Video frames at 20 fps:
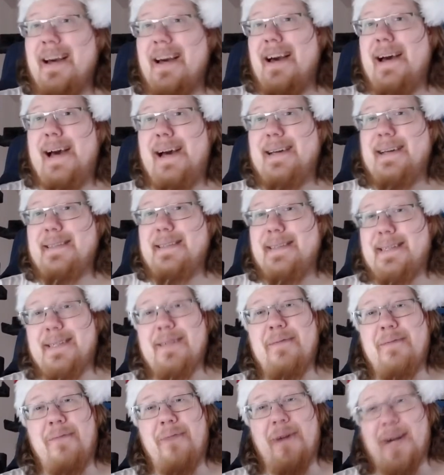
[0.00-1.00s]

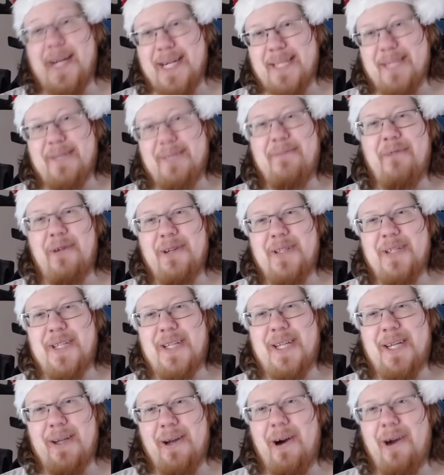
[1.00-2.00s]
Hence, we're here to watch
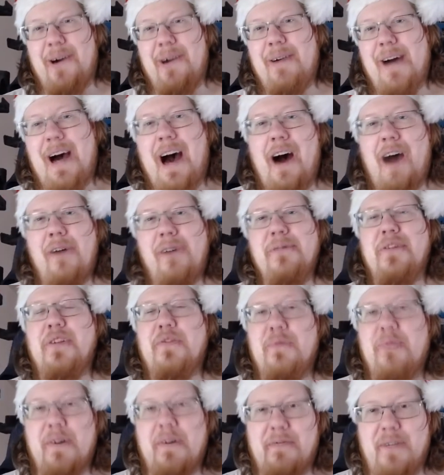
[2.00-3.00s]
Kiara
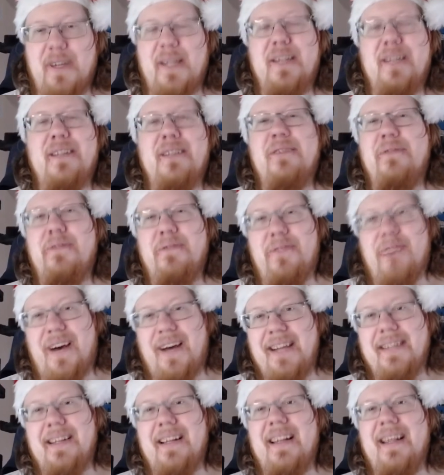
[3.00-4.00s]
outfit reveal
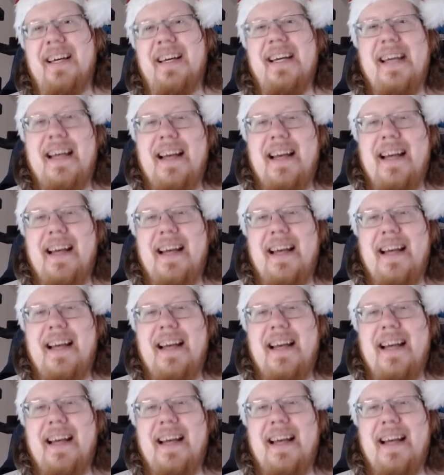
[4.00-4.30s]
finally.